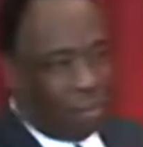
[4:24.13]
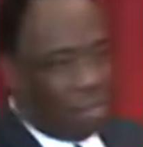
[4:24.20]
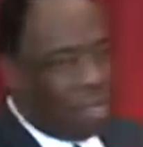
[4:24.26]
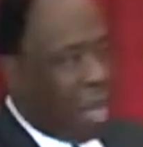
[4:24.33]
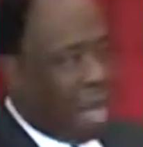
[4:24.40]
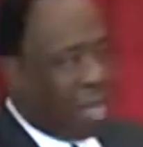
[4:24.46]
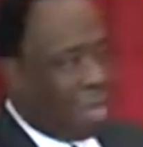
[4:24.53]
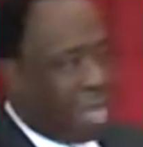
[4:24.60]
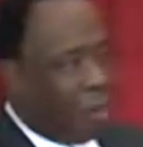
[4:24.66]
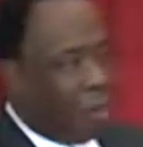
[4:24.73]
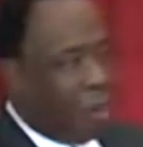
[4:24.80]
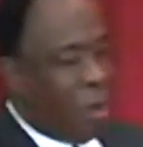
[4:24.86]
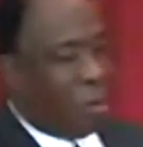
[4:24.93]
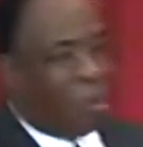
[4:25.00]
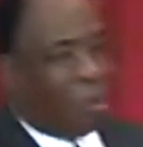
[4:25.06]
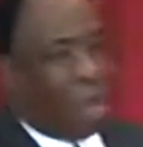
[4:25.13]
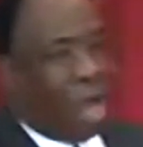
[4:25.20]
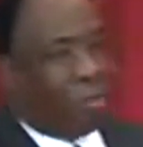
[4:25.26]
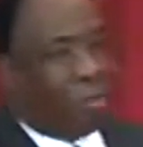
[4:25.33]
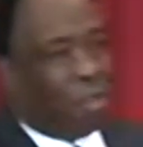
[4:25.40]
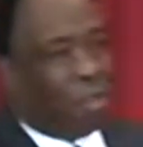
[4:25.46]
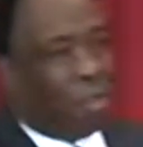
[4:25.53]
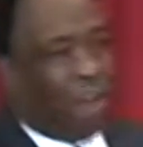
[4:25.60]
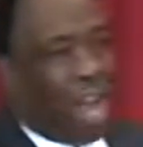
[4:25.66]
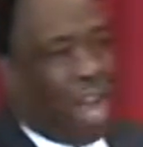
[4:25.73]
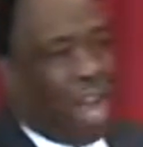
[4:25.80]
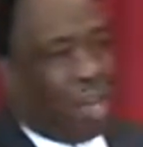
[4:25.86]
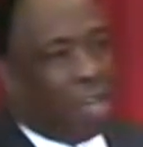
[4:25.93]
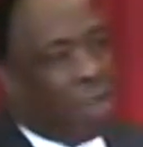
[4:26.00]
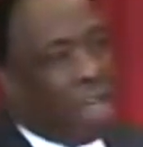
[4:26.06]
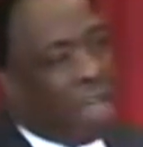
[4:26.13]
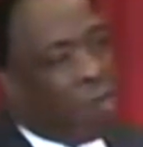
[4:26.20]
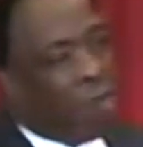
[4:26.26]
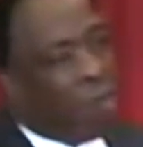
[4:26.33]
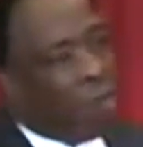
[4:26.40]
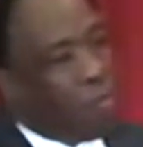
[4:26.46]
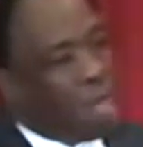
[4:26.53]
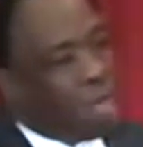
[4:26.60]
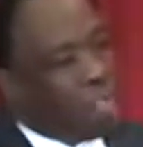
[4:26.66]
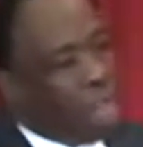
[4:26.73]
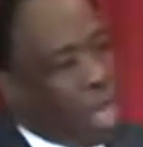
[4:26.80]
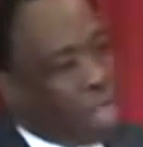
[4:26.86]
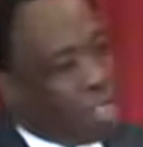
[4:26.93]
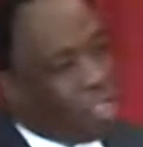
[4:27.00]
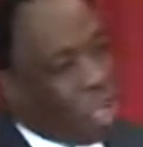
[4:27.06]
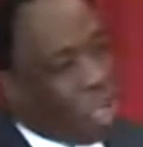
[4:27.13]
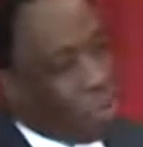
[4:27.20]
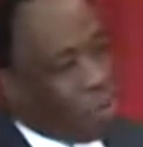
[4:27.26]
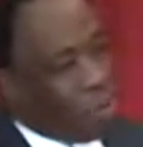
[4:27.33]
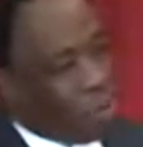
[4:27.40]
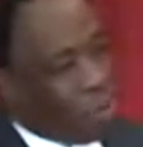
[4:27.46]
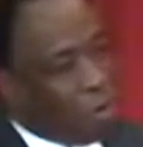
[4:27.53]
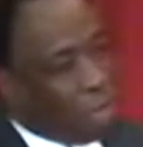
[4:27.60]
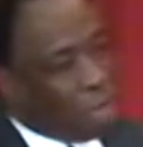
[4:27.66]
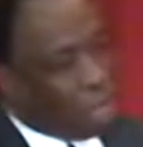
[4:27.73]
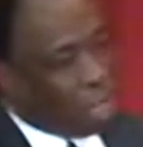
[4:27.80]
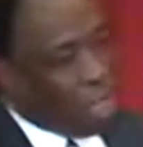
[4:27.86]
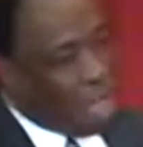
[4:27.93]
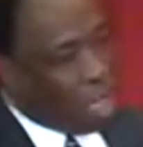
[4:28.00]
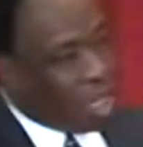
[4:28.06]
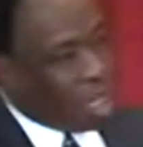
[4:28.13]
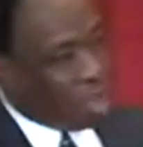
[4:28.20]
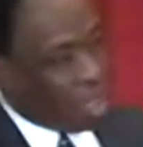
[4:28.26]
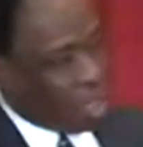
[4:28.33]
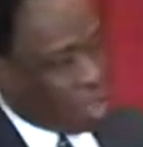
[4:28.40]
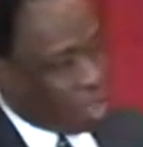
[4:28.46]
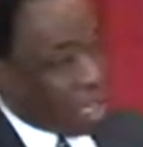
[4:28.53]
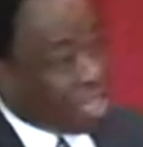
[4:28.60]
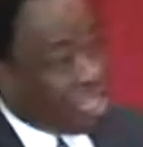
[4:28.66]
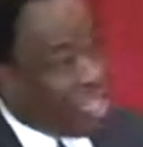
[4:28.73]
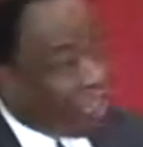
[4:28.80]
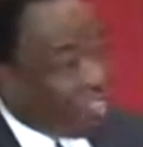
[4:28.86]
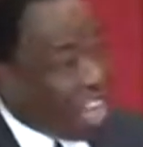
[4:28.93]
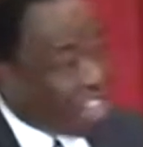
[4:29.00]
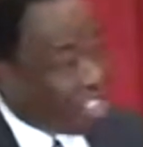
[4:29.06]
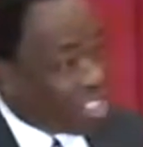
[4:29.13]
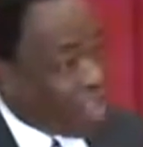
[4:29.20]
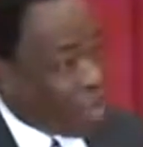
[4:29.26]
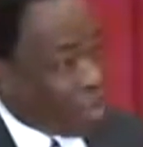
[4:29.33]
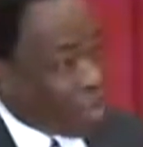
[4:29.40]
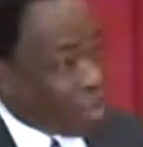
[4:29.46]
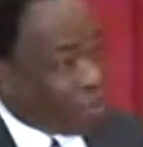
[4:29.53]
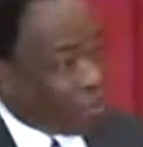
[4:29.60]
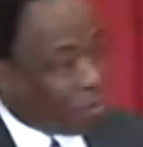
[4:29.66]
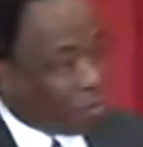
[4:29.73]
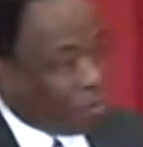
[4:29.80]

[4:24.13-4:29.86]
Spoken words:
Now, I think we ought to stop defining, well, my child's not on drugs, he's not in jail, as if that's something.